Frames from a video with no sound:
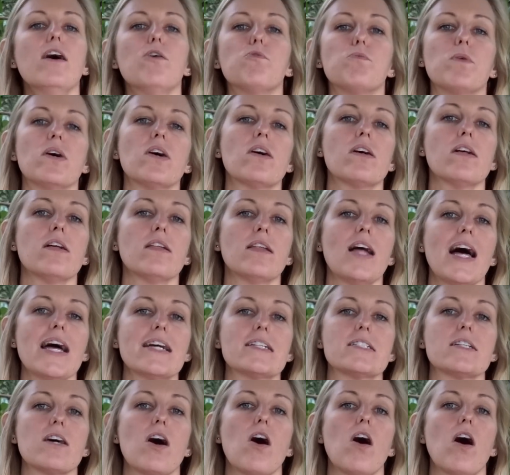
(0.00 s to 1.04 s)
will
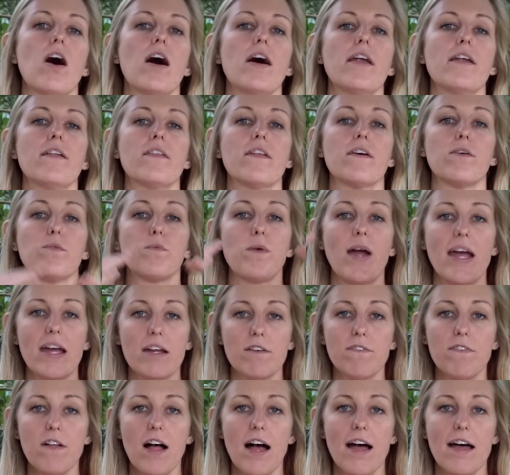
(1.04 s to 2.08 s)
collect on the
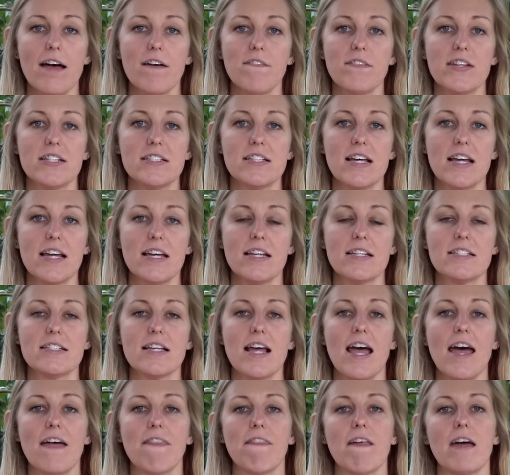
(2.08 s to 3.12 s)
rain fly of the tent
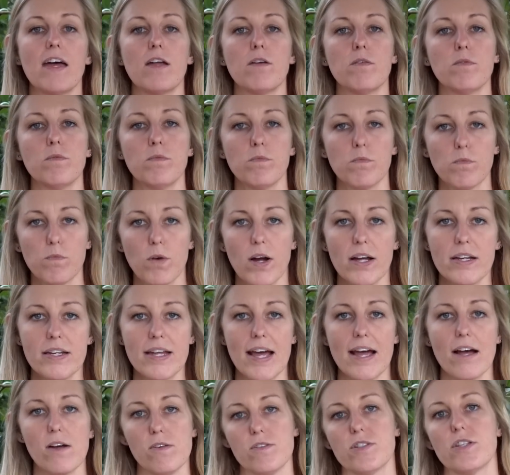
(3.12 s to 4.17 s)
and then run
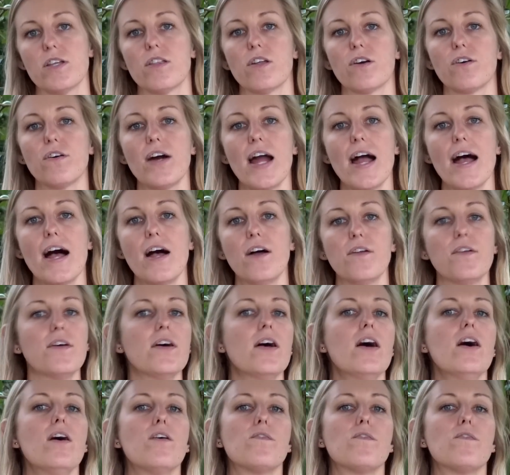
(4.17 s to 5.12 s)
down to the ground